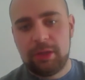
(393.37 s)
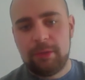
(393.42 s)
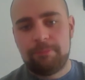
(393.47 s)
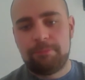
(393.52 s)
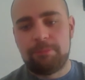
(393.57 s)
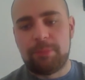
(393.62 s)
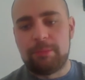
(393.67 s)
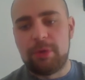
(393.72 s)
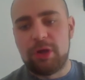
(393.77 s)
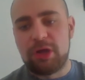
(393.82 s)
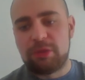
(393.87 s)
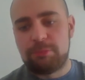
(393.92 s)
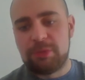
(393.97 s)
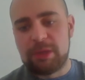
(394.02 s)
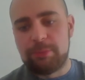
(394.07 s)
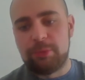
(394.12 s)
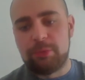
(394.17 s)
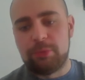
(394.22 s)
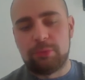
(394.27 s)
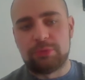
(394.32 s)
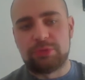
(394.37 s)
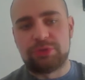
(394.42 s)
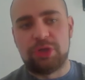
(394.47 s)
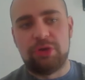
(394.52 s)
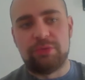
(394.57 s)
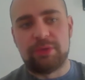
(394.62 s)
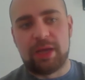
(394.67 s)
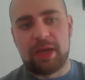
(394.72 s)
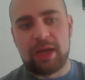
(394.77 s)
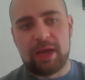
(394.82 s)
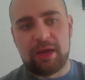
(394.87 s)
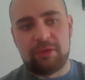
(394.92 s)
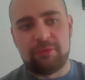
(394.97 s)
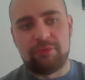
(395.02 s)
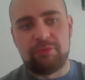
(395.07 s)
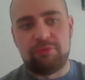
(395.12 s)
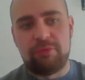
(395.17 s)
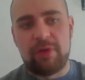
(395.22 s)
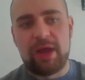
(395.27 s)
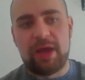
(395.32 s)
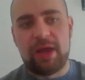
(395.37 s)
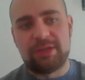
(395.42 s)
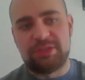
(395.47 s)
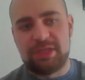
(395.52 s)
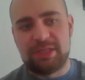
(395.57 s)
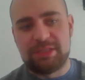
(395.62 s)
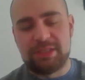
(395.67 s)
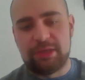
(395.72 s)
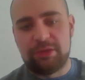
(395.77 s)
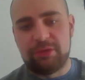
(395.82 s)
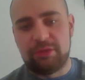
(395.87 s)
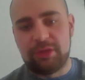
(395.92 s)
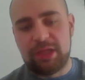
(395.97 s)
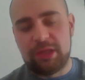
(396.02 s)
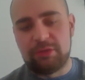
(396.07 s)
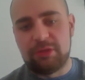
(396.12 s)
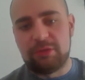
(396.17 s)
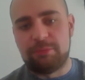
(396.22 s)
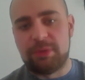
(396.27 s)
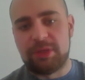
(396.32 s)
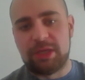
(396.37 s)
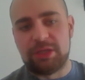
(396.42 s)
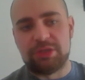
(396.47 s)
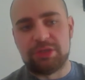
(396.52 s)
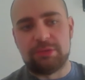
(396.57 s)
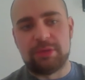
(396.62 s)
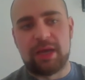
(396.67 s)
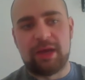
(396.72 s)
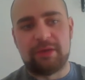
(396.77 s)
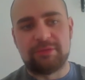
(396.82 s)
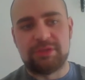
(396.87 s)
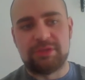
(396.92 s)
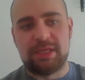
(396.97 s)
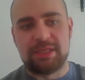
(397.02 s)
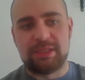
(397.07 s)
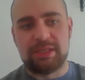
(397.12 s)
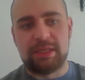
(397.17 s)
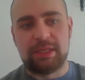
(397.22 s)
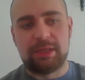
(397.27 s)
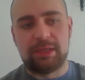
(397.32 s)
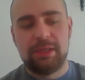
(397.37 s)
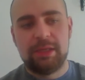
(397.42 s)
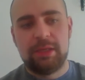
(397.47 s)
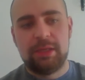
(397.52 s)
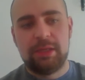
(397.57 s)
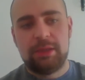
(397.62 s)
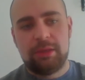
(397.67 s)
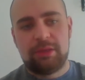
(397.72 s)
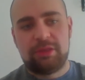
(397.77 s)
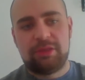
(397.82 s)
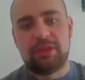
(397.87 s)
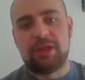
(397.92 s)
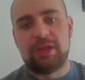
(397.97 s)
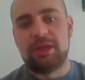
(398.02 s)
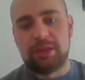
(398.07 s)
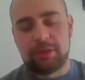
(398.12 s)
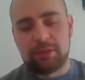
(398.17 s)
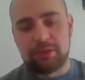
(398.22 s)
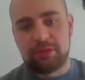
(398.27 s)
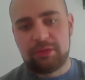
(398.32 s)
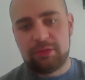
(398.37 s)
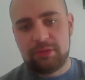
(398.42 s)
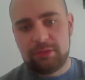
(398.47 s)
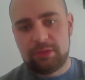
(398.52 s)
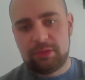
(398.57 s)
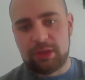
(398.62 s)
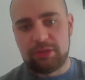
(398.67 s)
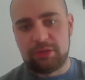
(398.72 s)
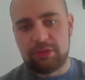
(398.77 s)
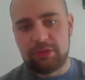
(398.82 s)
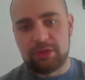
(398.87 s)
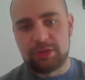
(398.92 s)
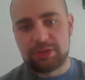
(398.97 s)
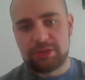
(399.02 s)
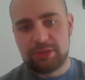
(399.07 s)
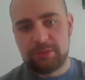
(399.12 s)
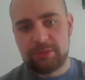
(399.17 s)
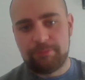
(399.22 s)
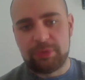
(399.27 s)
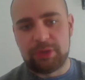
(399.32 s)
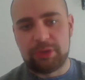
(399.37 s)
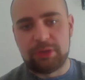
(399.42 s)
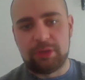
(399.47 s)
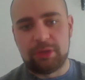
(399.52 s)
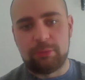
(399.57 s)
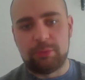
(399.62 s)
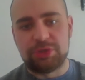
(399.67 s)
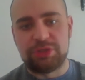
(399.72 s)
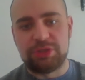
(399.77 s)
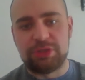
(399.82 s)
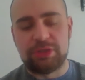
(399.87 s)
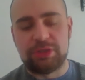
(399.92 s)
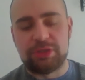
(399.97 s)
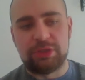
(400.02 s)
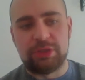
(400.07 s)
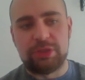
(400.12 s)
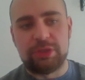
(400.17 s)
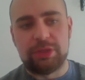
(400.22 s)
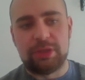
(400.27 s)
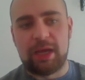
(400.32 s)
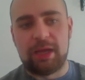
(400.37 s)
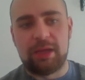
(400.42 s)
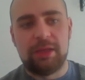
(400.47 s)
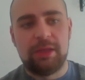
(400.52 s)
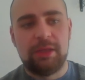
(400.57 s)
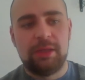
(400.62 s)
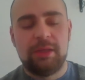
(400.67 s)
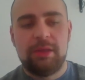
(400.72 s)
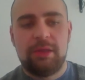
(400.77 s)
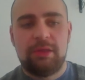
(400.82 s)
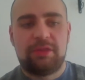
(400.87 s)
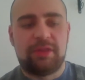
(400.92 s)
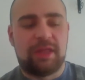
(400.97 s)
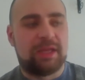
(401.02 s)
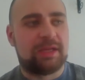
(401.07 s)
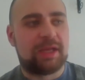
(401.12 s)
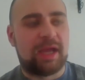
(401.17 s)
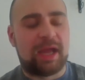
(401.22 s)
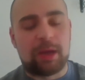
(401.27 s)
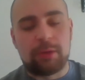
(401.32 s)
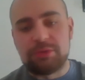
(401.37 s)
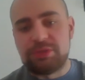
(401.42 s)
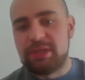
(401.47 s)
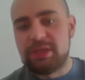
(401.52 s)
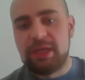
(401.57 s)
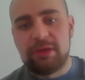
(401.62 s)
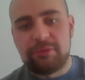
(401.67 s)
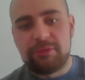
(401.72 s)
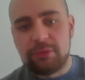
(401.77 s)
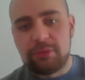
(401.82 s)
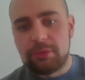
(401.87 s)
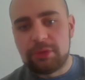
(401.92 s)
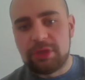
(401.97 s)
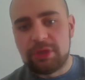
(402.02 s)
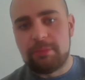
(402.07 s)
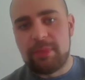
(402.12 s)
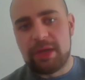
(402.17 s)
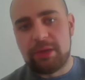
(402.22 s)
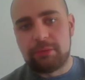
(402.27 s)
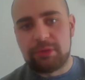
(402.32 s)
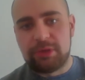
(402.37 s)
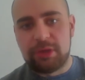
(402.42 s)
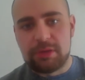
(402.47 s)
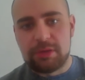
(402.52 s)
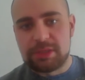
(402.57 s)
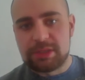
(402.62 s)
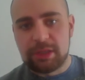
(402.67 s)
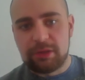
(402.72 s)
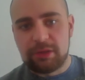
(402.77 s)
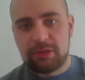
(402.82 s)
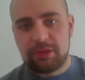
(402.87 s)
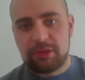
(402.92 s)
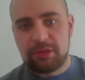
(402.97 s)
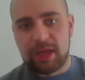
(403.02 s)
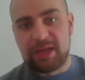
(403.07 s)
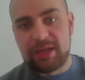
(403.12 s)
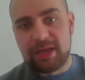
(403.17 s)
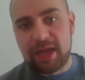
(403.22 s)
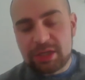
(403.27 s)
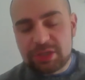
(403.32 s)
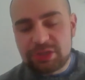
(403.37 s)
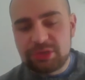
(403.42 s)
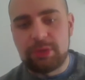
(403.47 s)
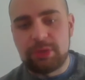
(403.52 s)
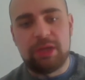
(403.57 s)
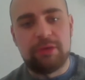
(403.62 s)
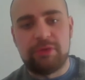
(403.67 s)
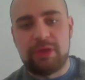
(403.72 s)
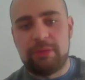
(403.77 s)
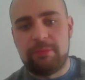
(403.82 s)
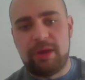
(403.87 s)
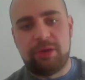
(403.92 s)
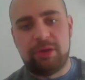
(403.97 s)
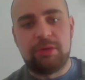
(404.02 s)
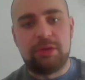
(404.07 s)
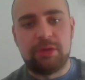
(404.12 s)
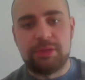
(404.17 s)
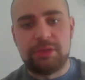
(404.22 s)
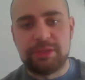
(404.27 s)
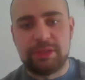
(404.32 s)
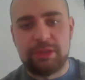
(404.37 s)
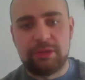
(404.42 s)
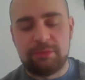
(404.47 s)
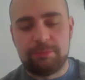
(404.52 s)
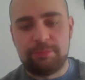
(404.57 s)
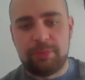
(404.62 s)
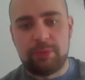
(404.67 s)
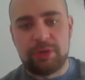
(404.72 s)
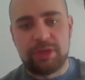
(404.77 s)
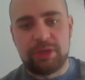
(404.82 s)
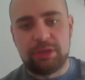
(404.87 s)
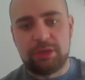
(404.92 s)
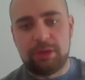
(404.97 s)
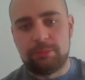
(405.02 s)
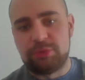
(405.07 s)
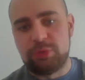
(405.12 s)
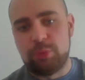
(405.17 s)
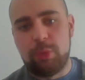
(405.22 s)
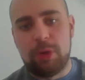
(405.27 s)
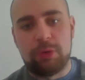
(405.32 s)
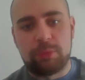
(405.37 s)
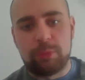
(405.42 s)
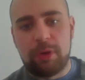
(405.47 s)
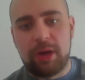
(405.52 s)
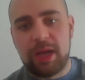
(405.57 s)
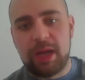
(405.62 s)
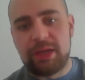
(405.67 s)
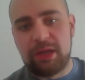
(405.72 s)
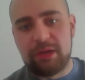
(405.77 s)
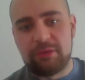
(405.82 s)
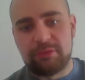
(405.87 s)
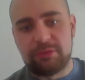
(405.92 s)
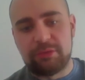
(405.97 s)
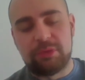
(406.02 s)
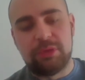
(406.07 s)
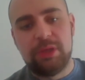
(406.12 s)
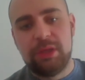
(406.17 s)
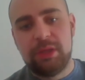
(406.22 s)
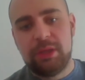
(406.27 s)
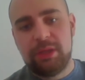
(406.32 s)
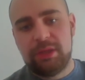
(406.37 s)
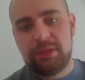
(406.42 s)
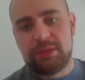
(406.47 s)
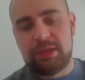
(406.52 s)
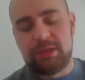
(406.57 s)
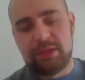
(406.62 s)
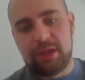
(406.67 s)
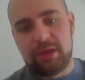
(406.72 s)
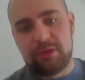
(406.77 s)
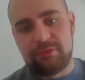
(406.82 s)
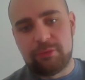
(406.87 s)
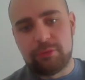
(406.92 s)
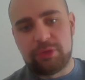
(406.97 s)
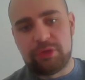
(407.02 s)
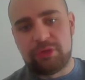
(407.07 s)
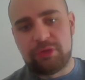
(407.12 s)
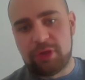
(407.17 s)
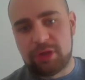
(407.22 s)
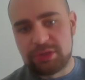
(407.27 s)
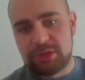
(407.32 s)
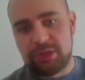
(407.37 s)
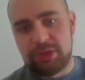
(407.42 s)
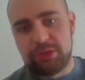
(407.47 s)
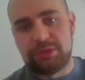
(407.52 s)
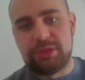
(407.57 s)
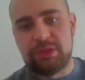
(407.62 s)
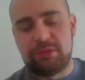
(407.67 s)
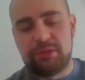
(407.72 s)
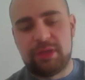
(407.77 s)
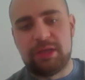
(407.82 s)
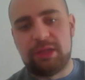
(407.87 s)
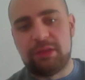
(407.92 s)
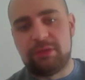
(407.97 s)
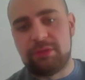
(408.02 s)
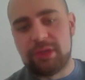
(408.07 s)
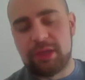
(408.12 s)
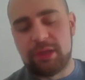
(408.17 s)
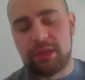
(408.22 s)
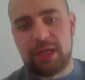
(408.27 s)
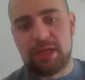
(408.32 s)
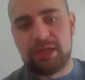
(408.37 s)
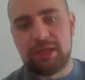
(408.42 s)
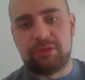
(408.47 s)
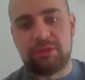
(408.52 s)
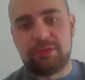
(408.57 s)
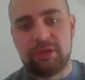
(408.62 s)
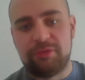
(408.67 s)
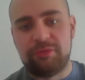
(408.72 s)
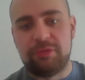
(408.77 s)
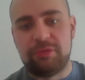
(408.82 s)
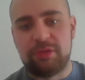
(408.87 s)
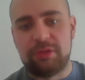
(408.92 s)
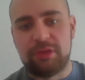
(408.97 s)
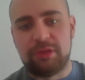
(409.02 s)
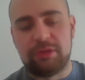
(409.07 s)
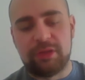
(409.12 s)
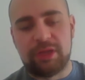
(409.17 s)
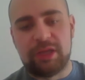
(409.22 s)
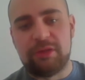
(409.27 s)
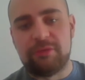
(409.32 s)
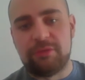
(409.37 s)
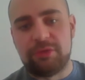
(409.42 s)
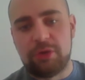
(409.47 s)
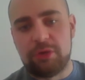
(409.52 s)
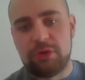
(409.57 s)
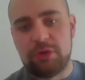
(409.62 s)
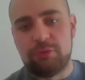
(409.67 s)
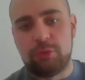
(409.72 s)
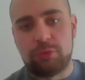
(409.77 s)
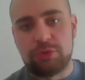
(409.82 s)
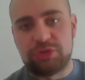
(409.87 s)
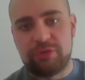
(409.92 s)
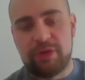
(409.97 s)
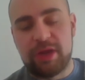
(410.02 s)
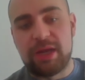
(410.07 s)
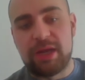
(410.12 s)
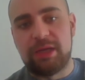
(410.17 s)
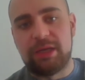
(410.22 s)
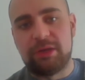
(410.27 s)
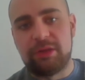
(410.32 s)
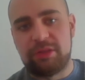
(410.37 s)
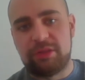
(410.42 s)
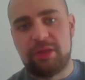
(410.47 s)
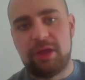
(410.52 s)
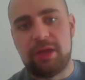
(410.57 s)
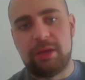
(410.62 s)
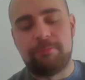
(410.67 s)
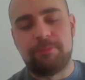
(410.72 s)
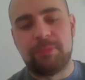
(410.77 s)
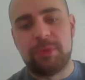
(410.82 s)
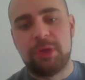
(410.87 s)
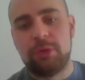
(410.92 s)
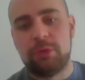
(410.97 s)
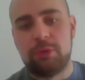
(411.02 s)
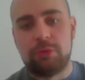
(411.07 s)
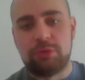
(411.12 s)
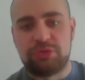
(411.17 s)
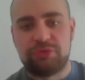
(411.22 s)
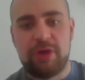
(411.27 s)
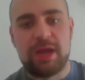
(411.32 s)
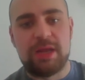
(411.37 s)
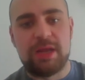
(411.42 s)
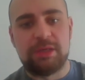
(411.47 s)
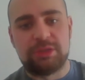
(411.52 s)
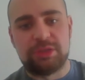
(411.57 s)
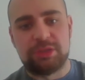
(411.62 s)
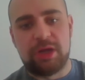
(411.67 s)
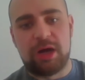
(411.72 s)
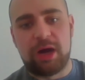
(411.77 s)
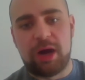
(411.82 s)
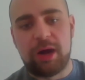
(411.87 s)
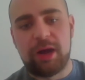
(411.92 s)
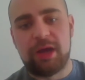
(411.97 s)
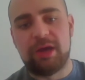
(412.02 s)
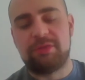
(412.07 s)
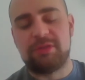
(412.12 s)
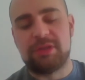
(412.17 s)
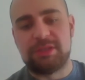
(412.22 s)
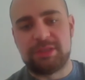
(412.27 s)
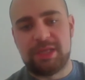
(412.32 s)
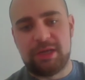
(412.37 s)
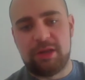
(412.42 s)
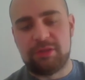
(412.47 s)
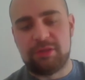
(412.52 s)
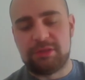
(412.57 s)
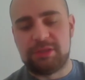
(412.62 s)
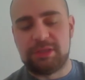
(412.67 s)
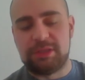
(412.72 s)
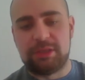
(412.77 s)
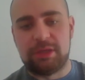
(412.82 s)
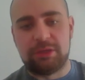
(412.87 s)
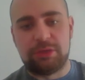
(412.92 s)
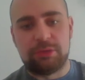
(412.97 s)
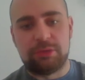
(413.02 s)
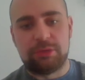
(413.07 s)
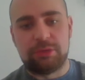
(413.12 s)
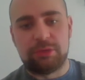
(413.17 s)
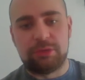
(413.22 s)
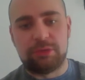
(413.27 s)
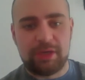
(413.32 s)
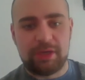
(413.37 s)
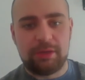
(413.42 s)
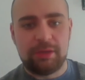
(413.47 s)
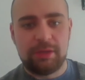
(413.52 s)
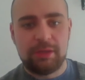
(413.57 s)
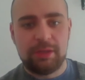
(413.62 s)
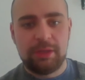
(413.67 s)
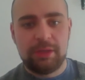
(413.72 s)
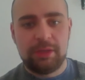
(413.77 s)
But most people don't have rare genetic diseases, but they do have genetic ceilings as such. You know, which you, you at say county level you may not notice, at national level you may not notice, but when you come to worldwide level then therefore you start to notice that there are these differences, even though you're all training the same, all training to the highest intensity that you can train.